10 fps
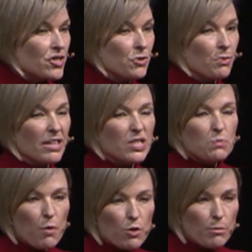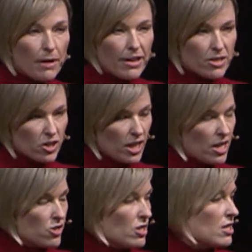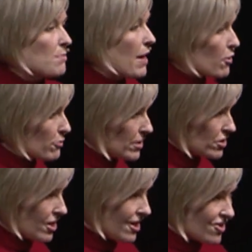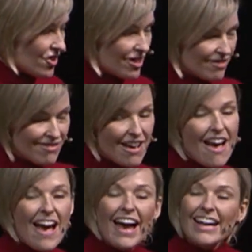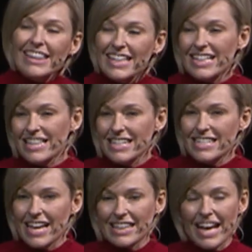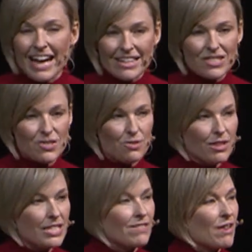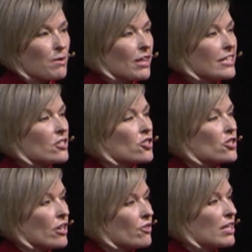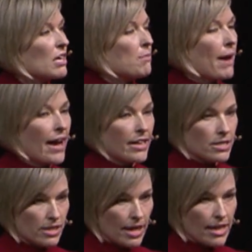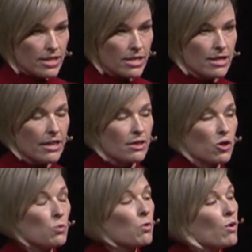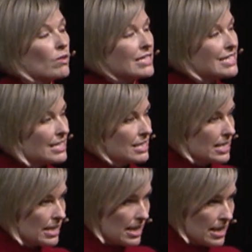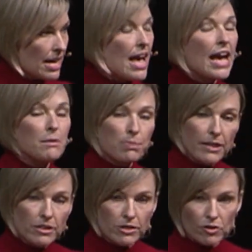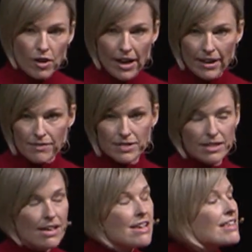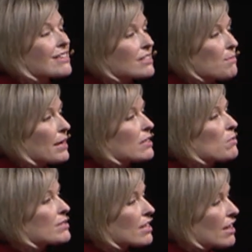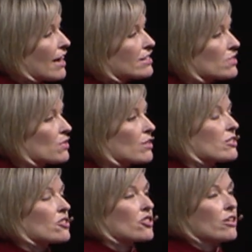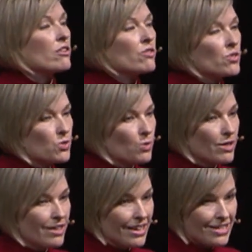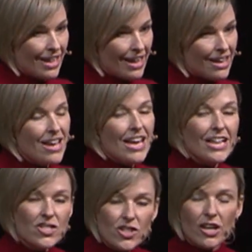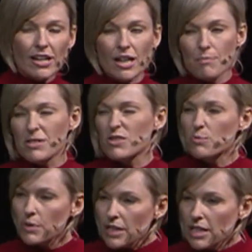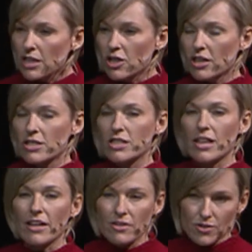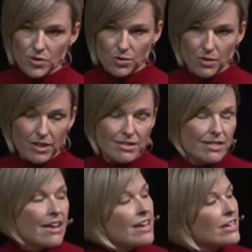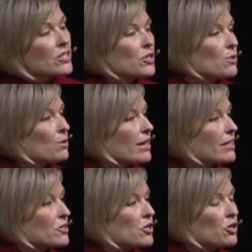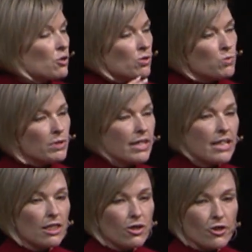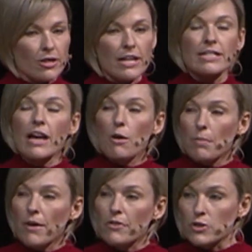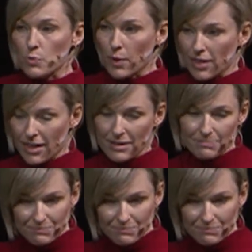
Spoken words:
she really spoke about education and the power of education. At the end of the day, they asked students if they would like to share the impact that their role in CTE had played on their lives. Samantha was the last student to share her story that day, and she got up and just really encouraged the other students to use what they had learned and to help others with it.